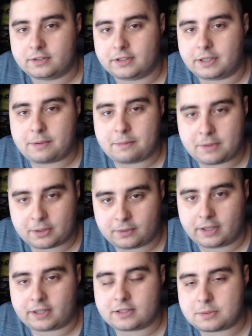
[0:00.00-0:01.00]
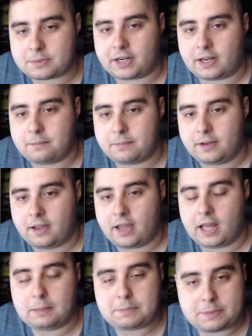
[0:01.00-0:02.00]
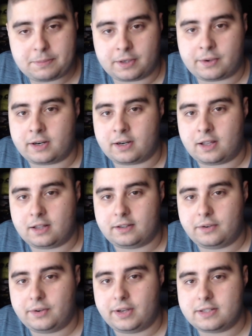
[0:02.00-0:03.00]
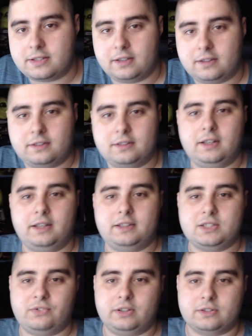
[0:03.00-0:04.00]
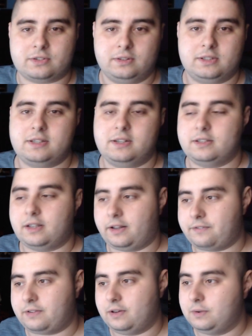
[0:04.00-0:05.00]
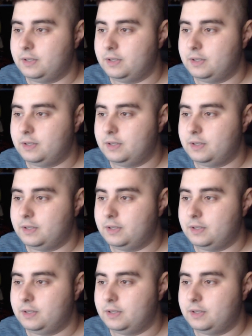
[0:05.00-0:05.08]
Remember to like and subscribe, helps me quite a lot, and you guys get the latest videos on the series that I follow.